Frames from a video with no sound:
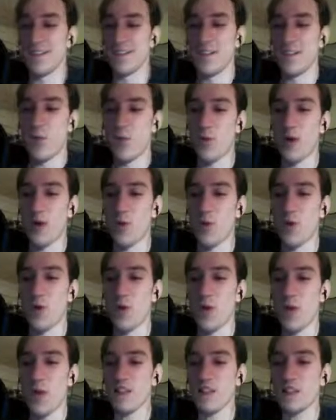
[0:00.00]
why are you
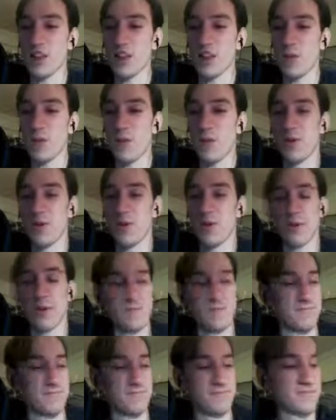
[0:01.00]
bad talking my opponent?
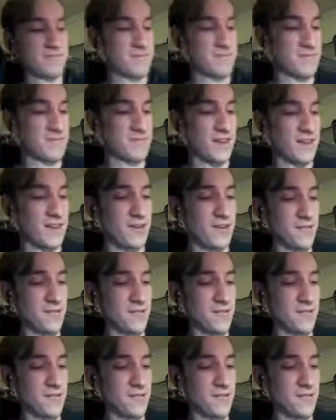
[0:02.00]
I don't know.